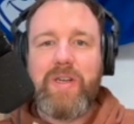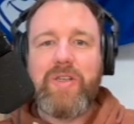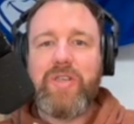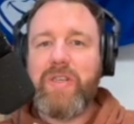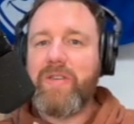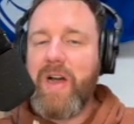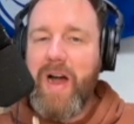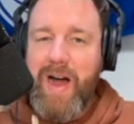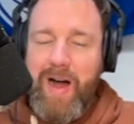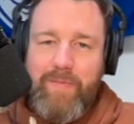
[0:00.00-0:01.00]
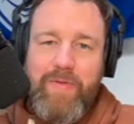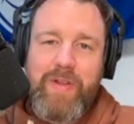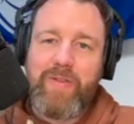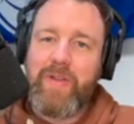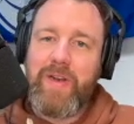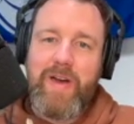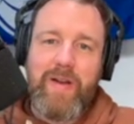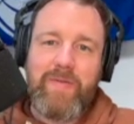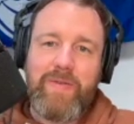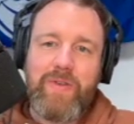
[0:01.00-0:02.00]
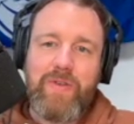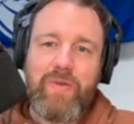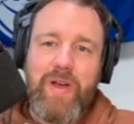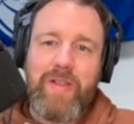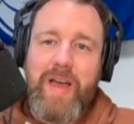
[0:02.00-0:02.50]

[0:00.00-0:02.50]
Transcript: She's obviously not at full strength.